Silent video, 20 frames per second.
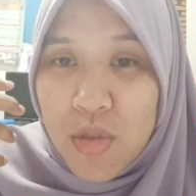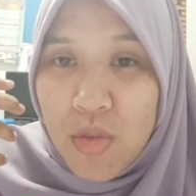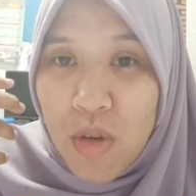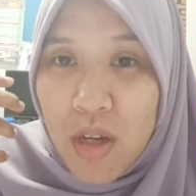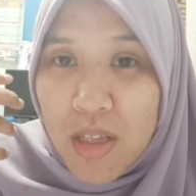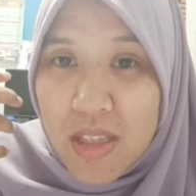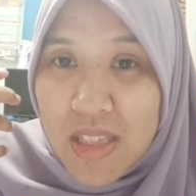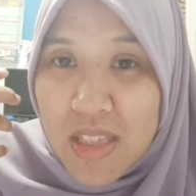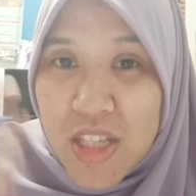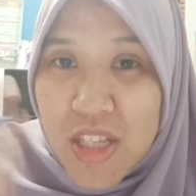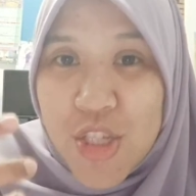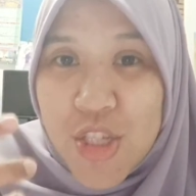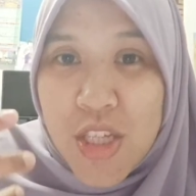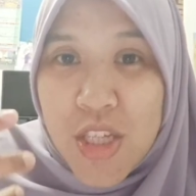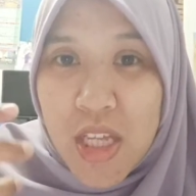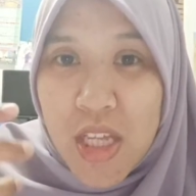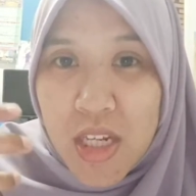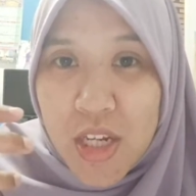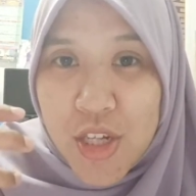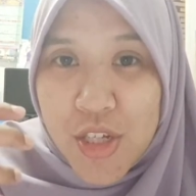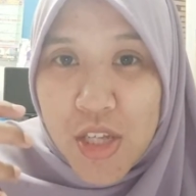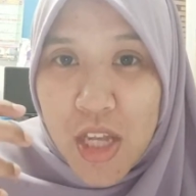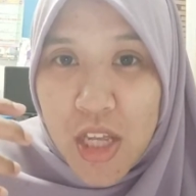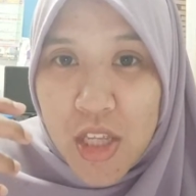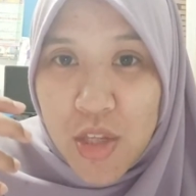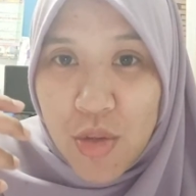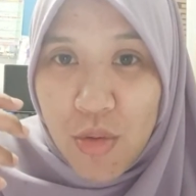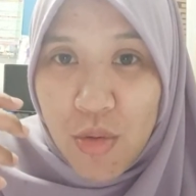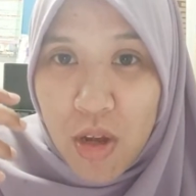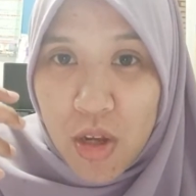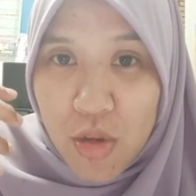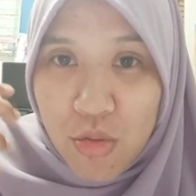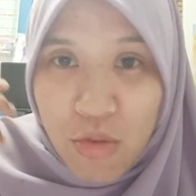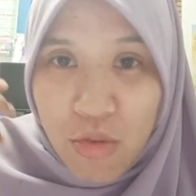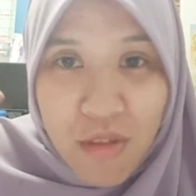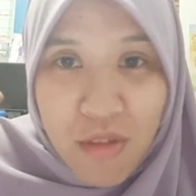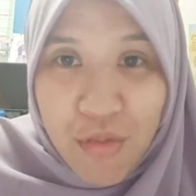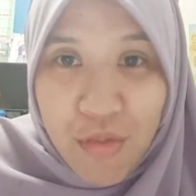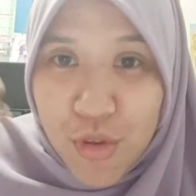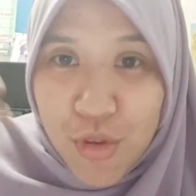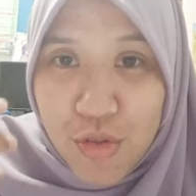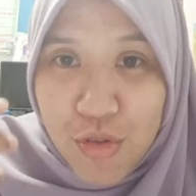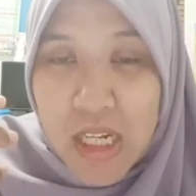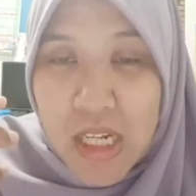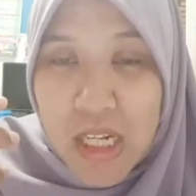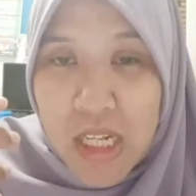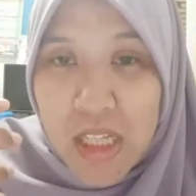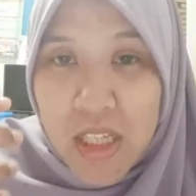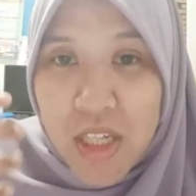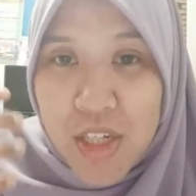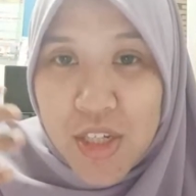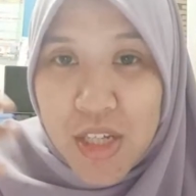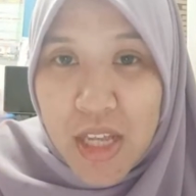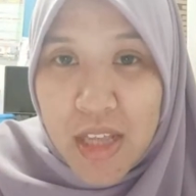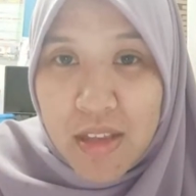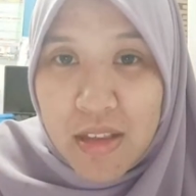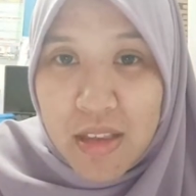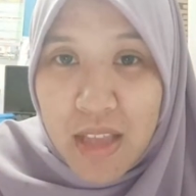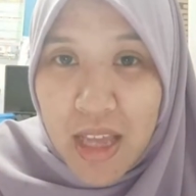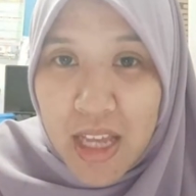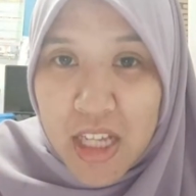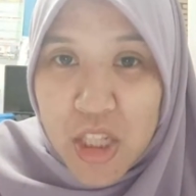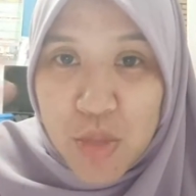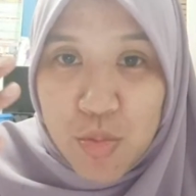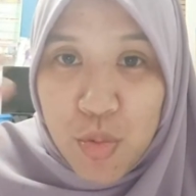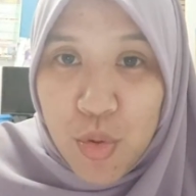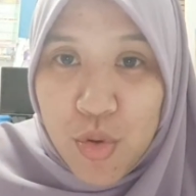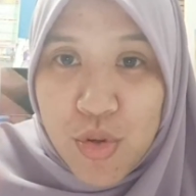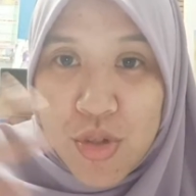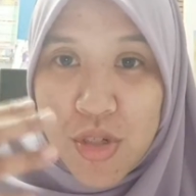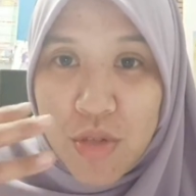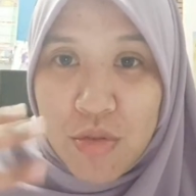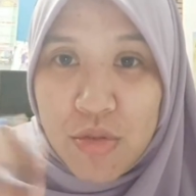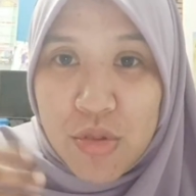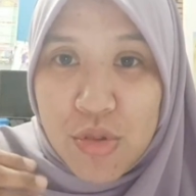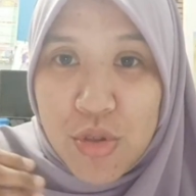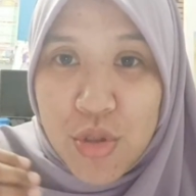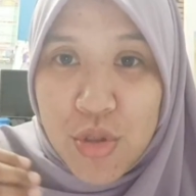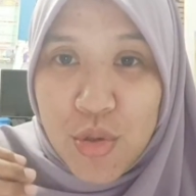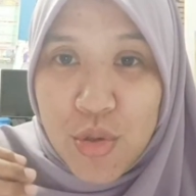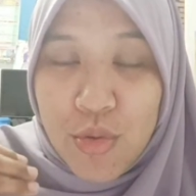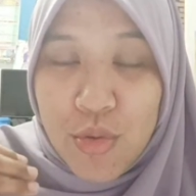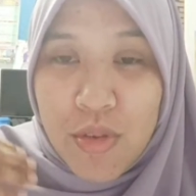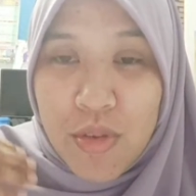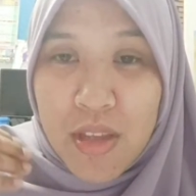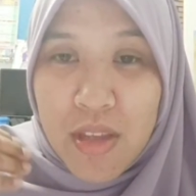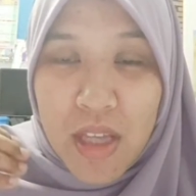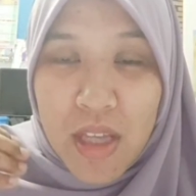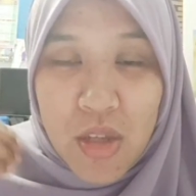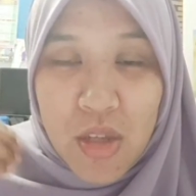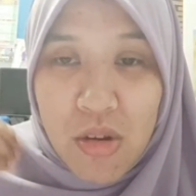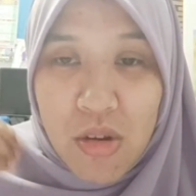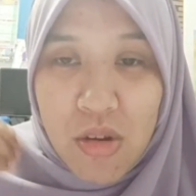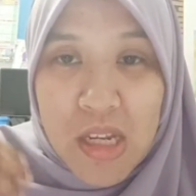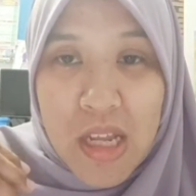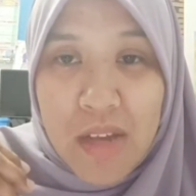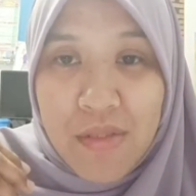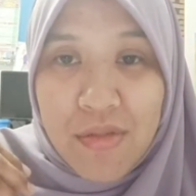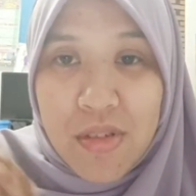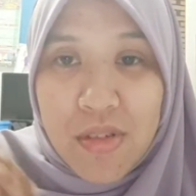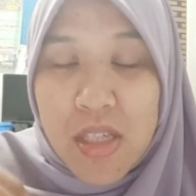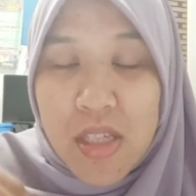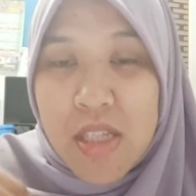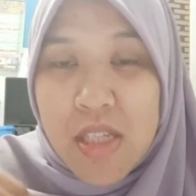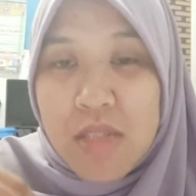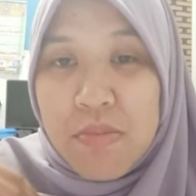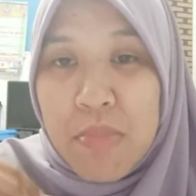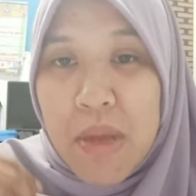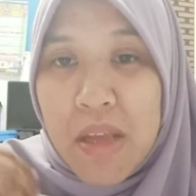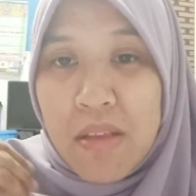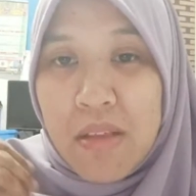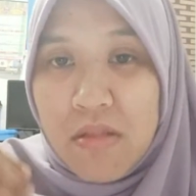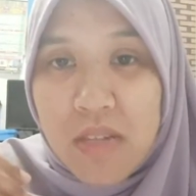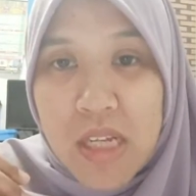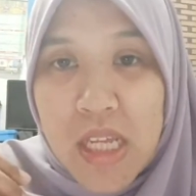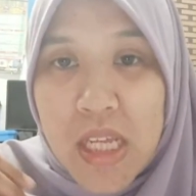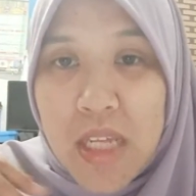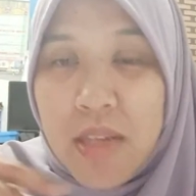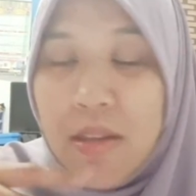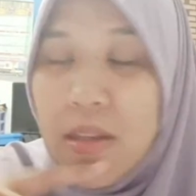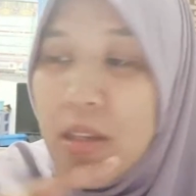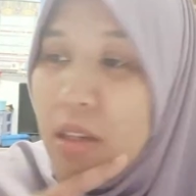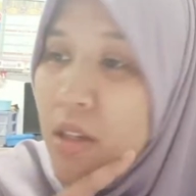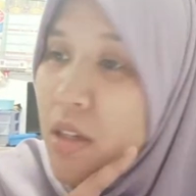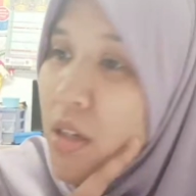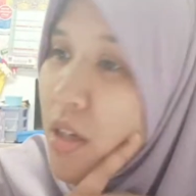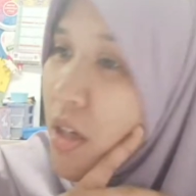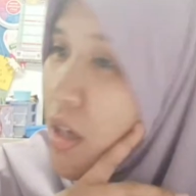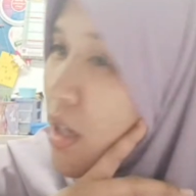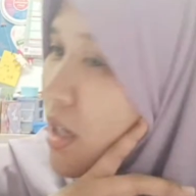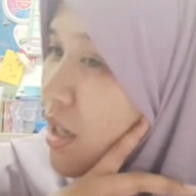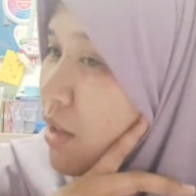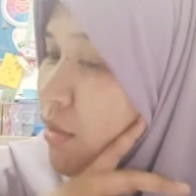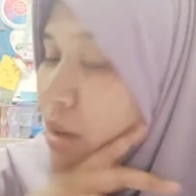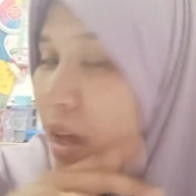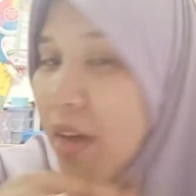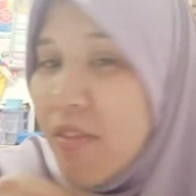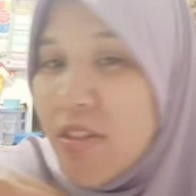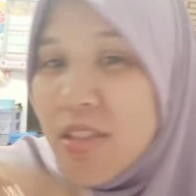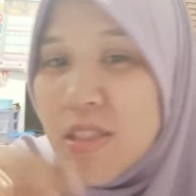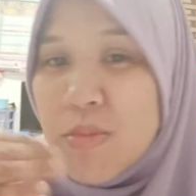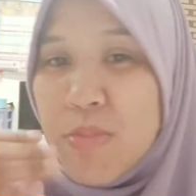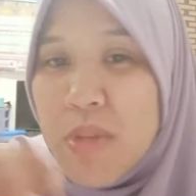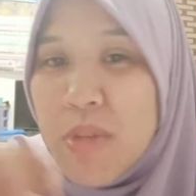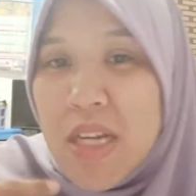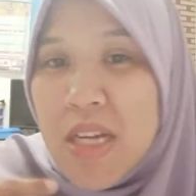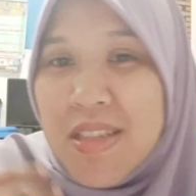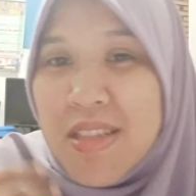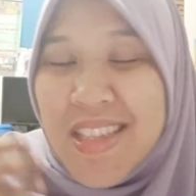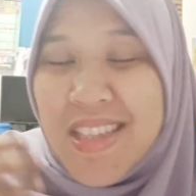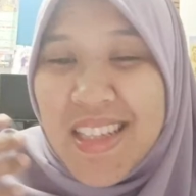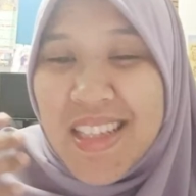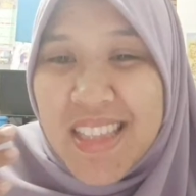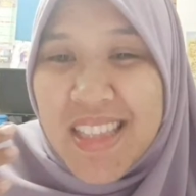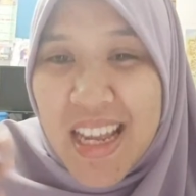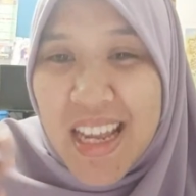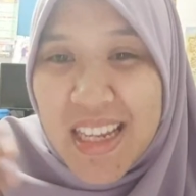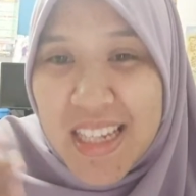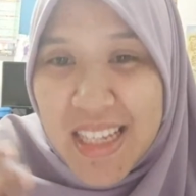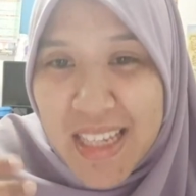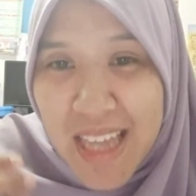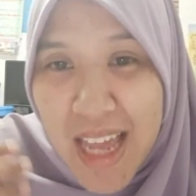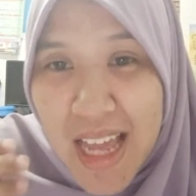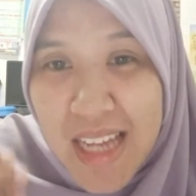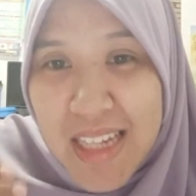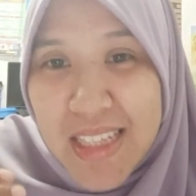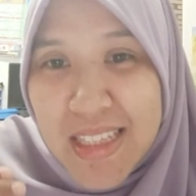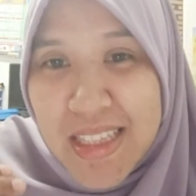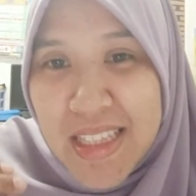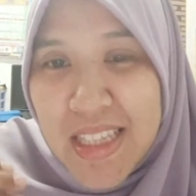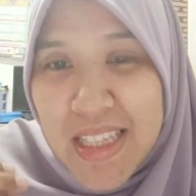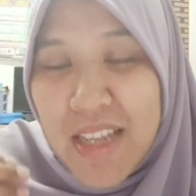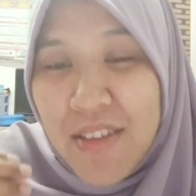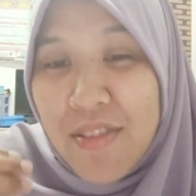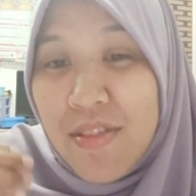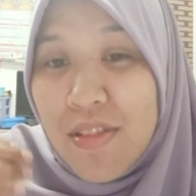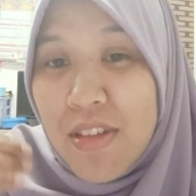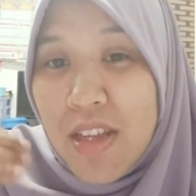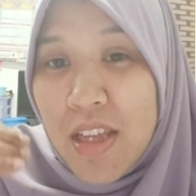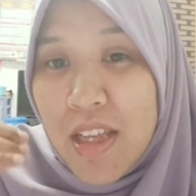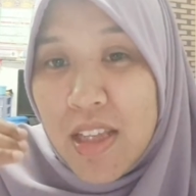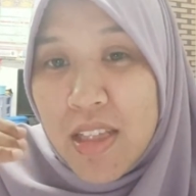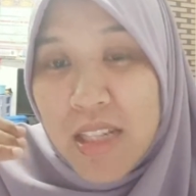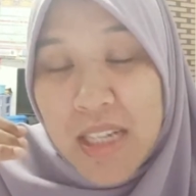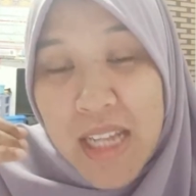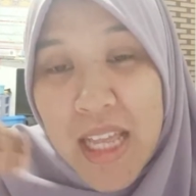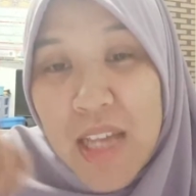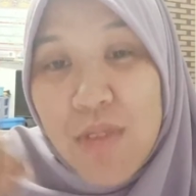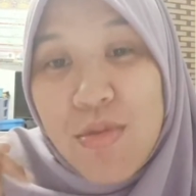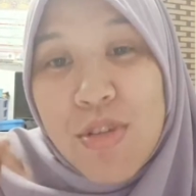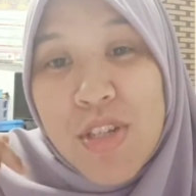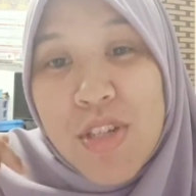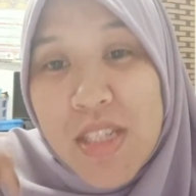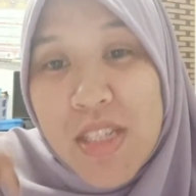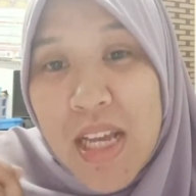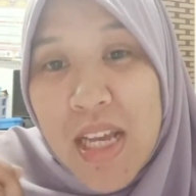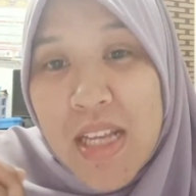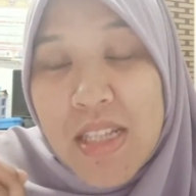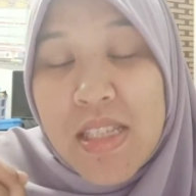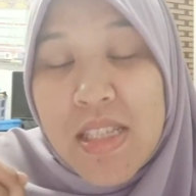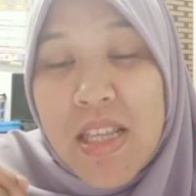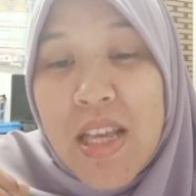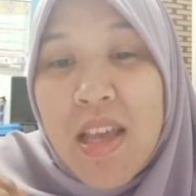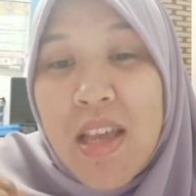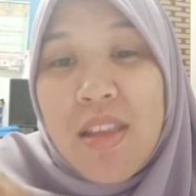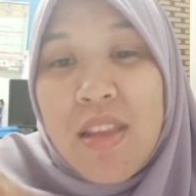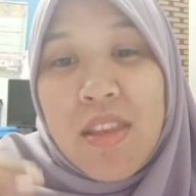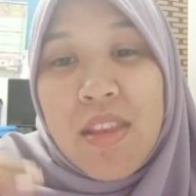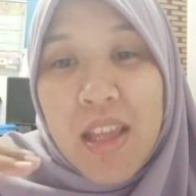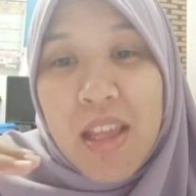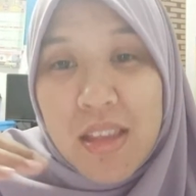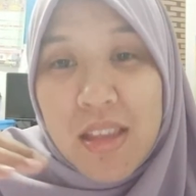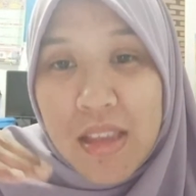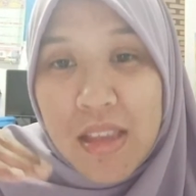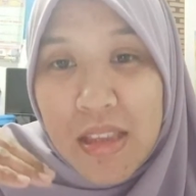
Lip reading: are teaching English and you are going for 3 English, and that exposure to you that your level is band 3. However, it's because of the technicality in the language test that